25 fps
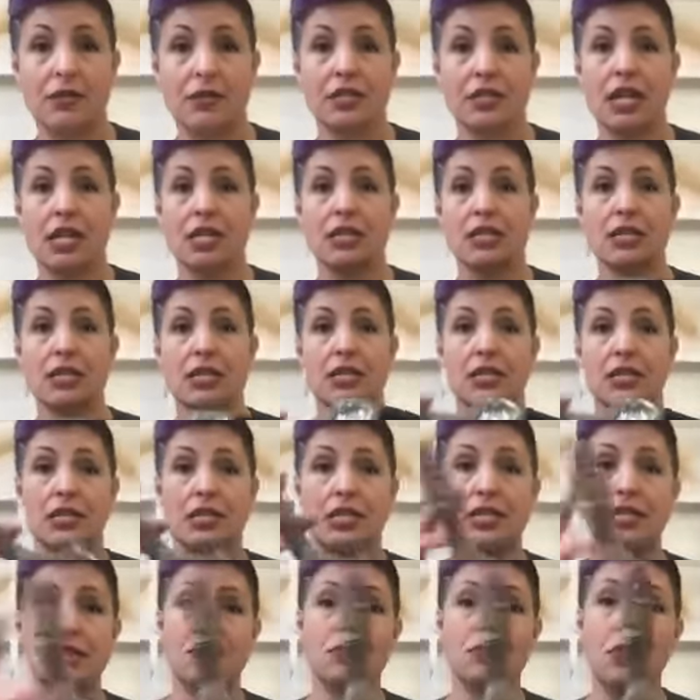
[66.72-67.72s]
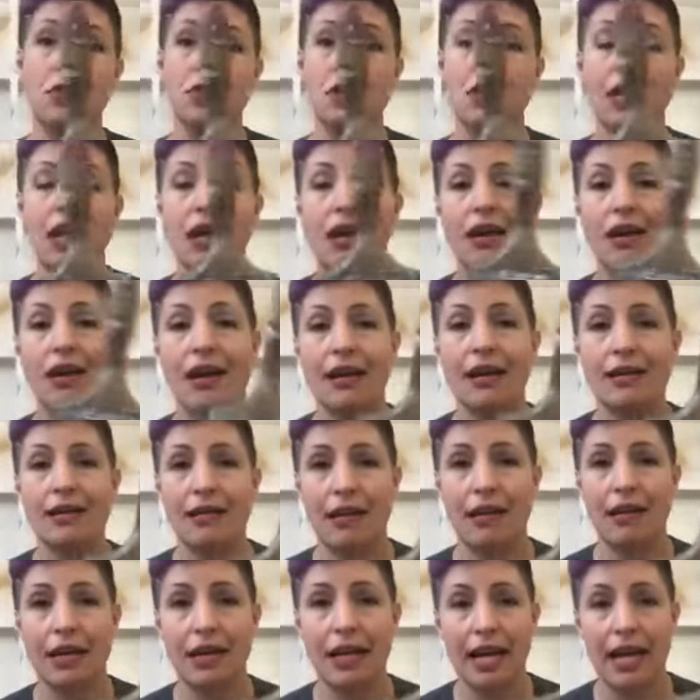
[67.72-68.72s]
sizes. This one I
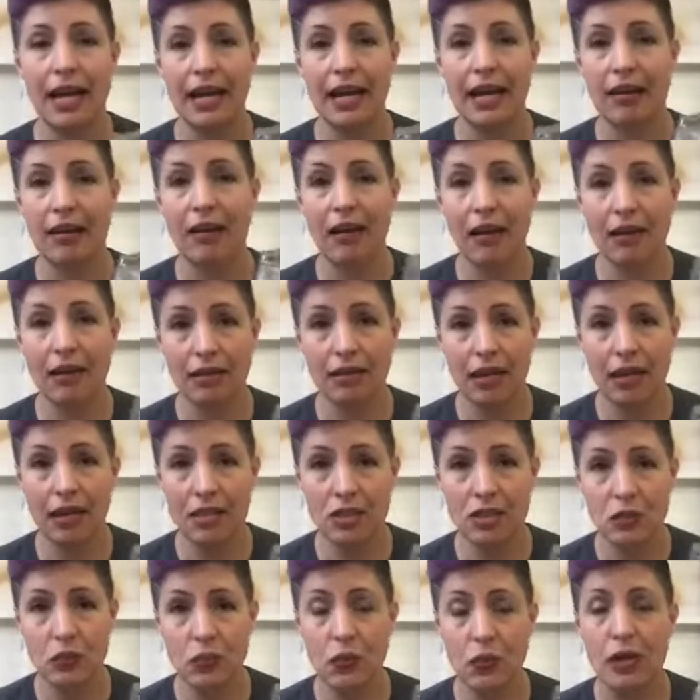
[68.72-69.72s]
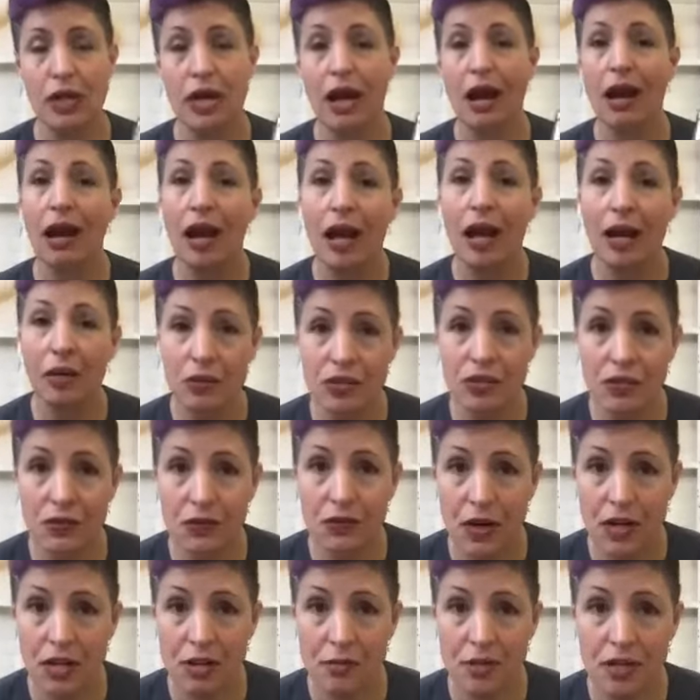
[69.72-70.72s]
got at Odd Lots when I was a
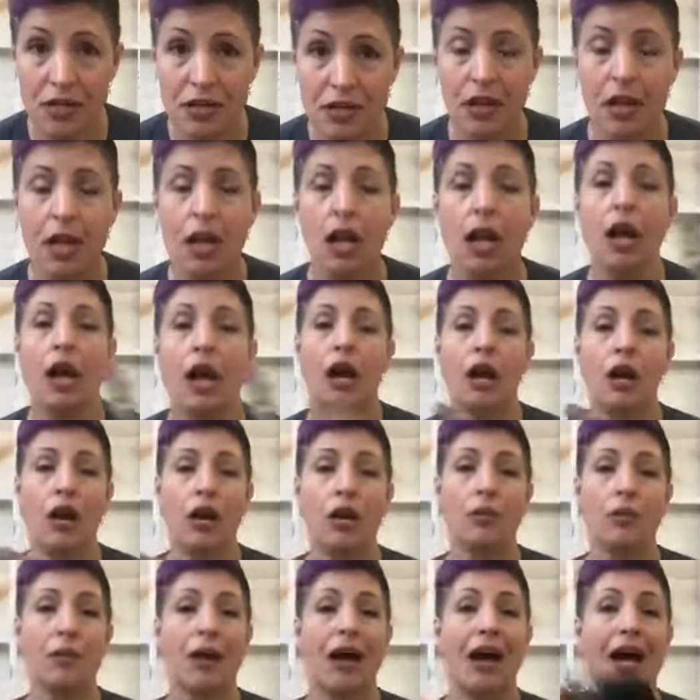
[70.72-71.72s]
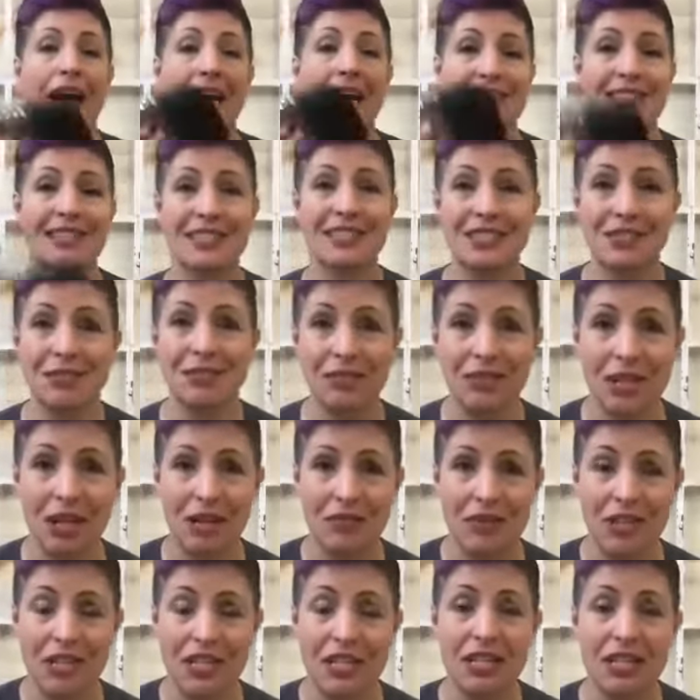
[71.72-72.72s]
freshman. I still love
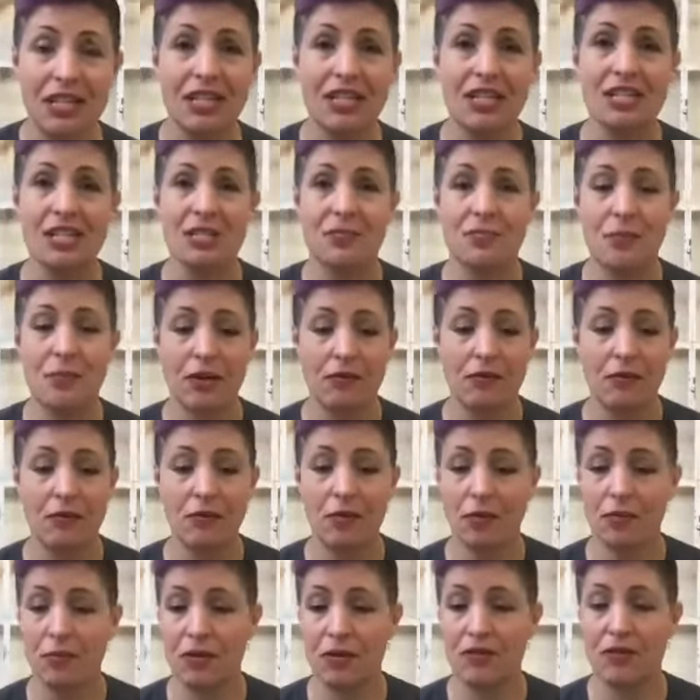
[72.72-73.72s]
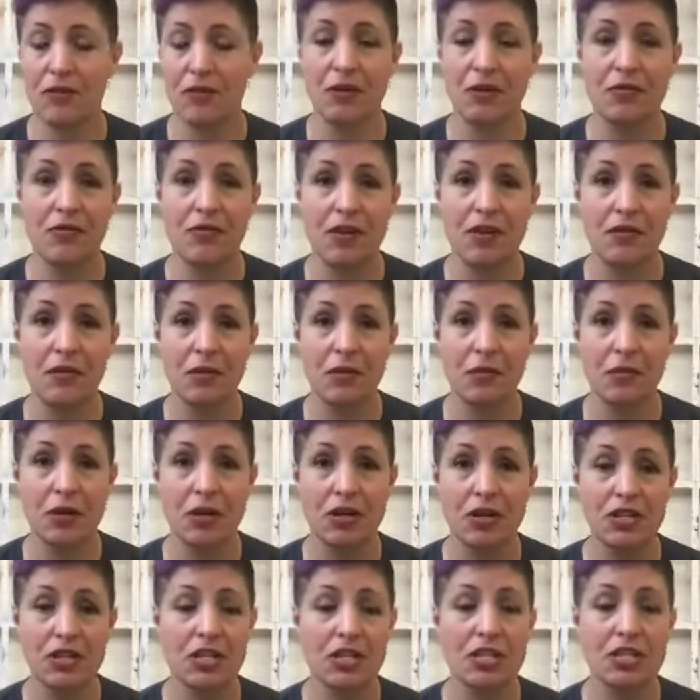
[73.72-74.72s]
it. It is one of my very favorite
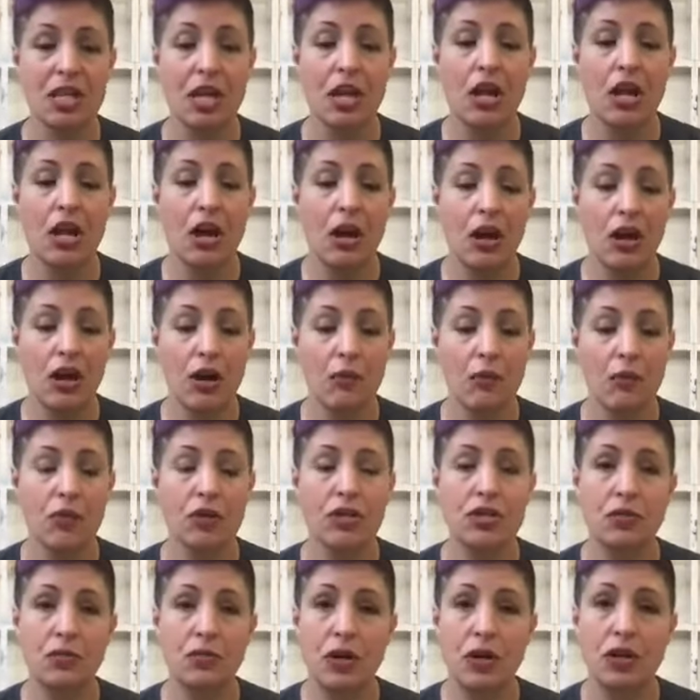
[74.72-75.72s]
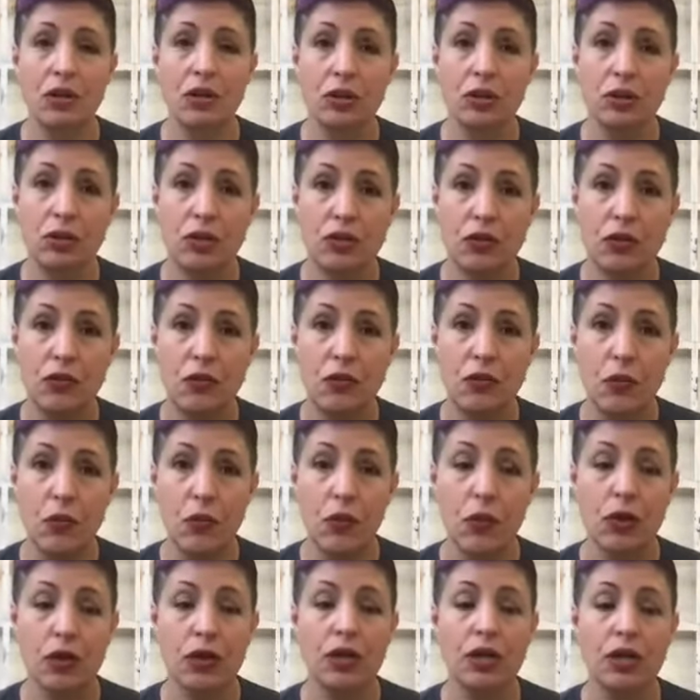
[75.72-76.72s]
brushes. What you want to look
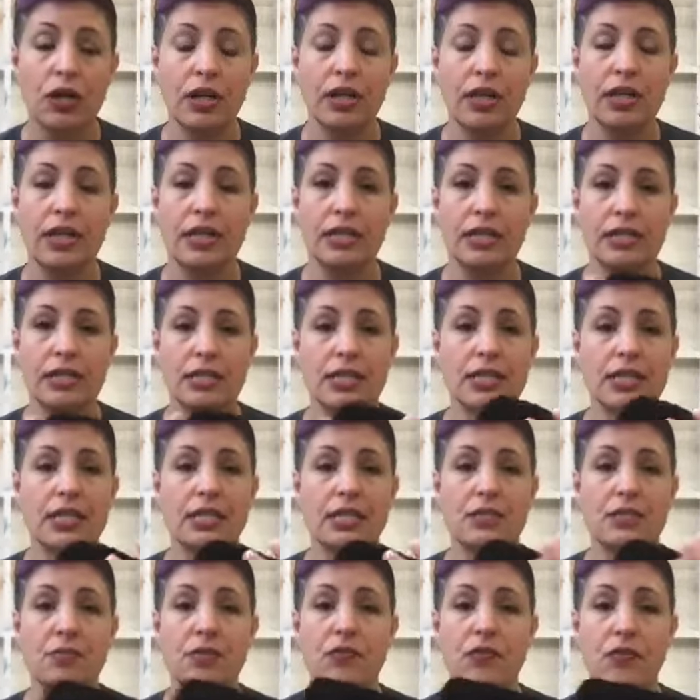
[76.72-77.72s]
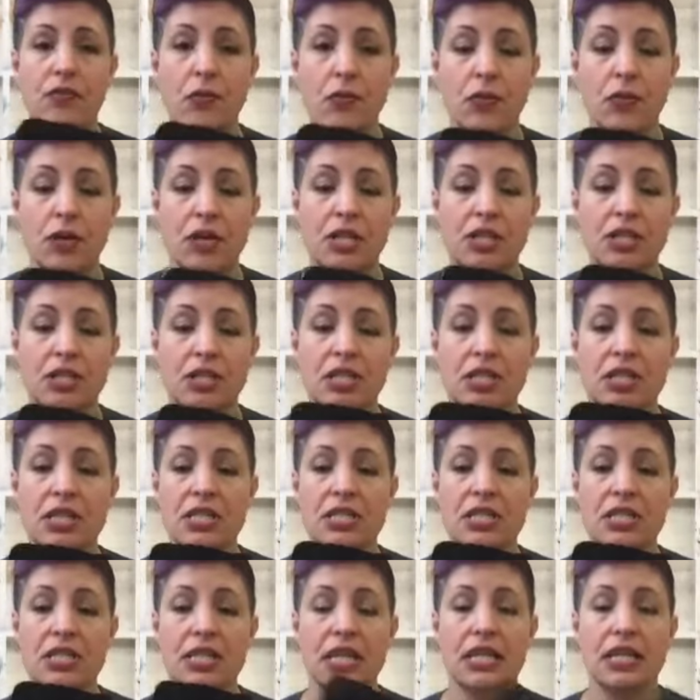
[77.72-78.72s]
for is it needs to be 4 inches.
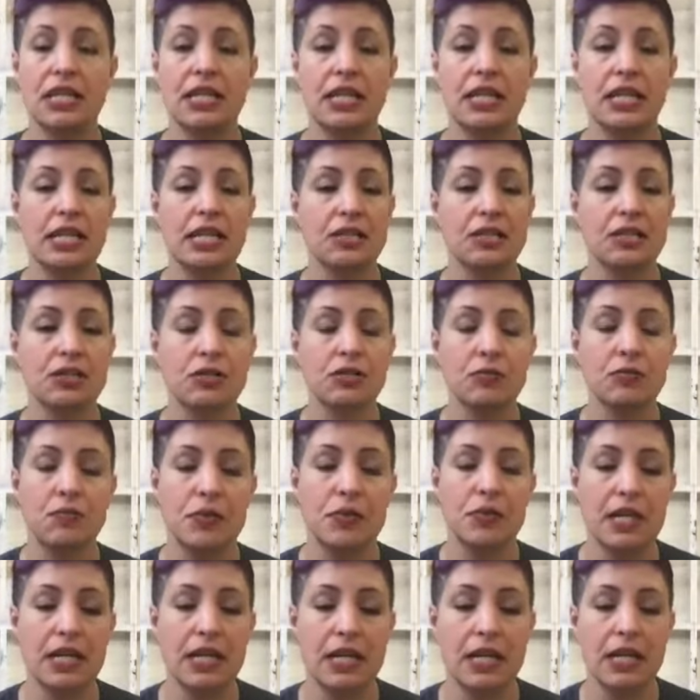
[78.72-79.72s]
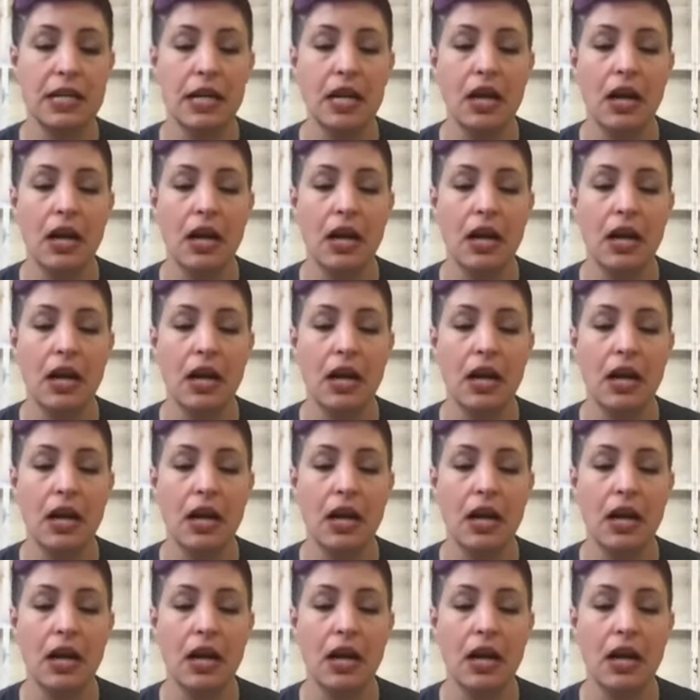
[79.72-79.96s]
It needs to be